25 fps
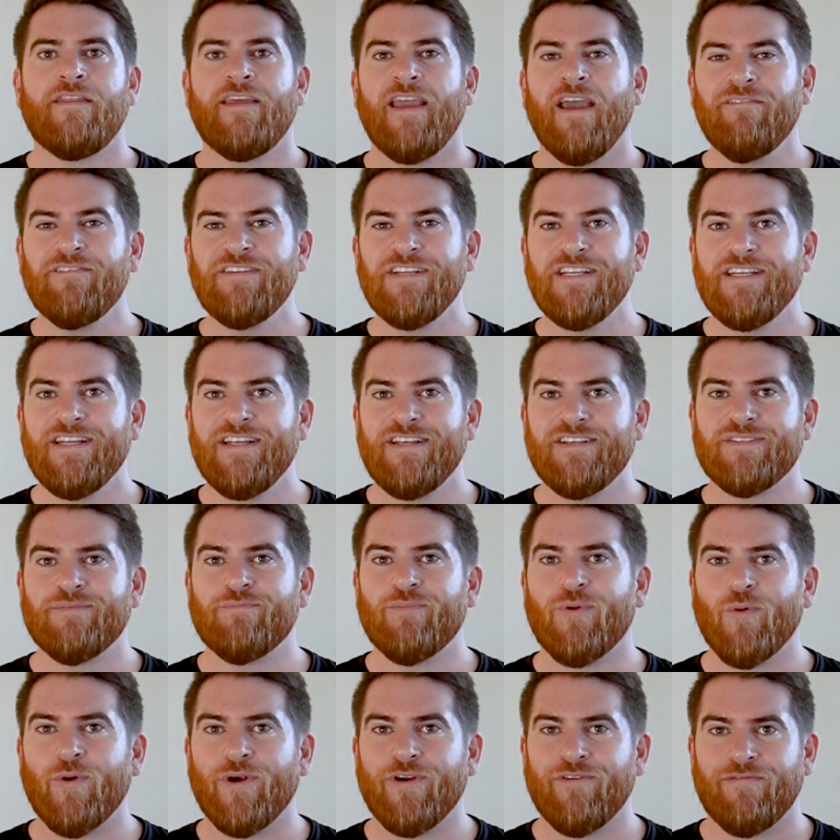The FDD is
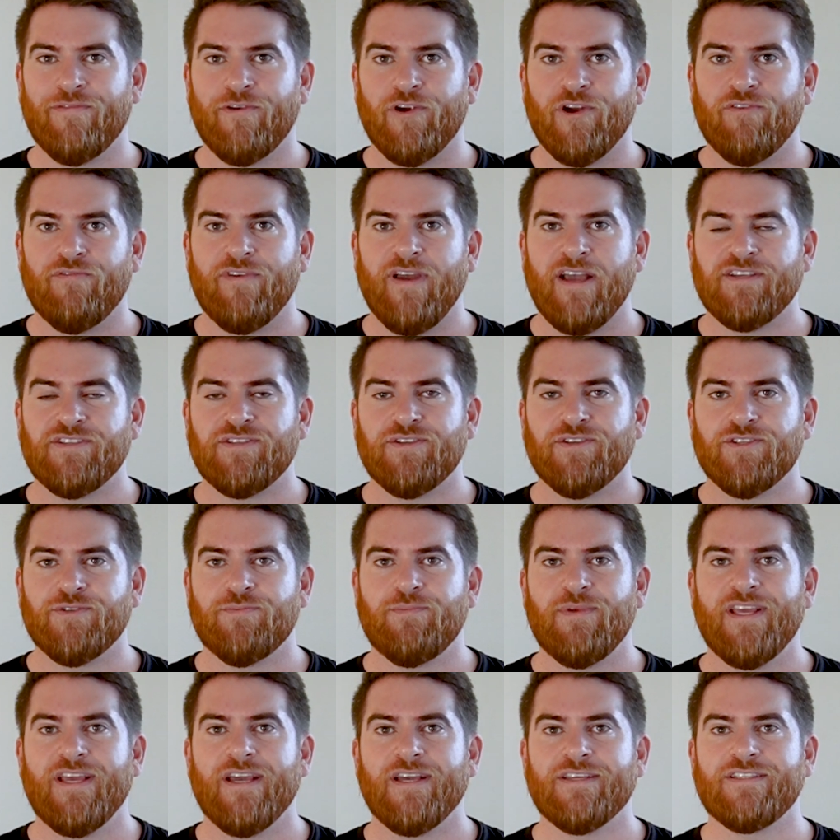important for investors
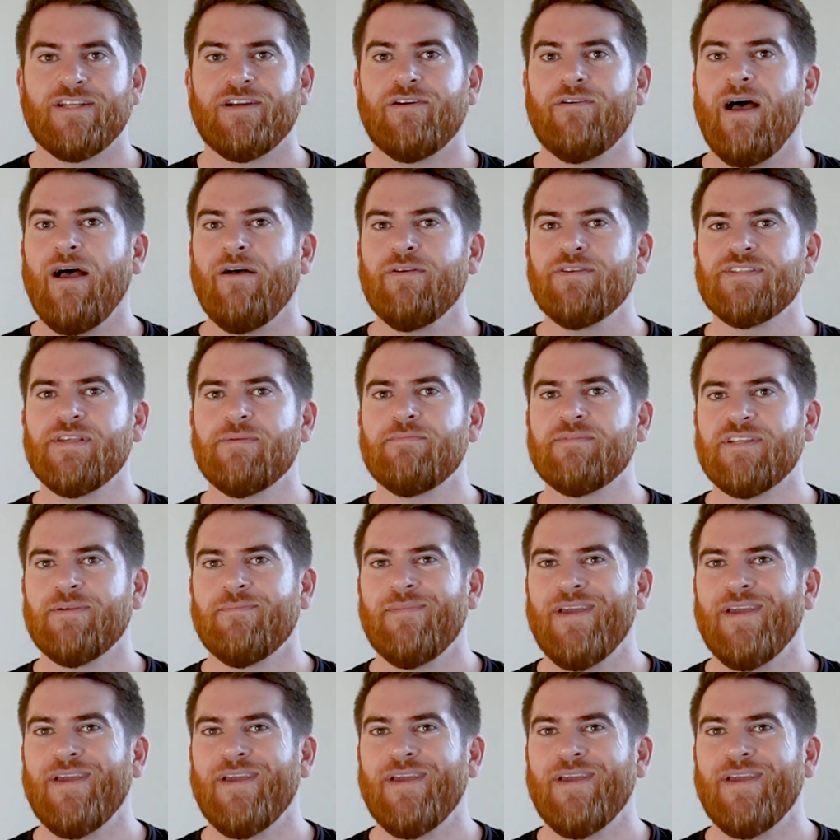because it allows them to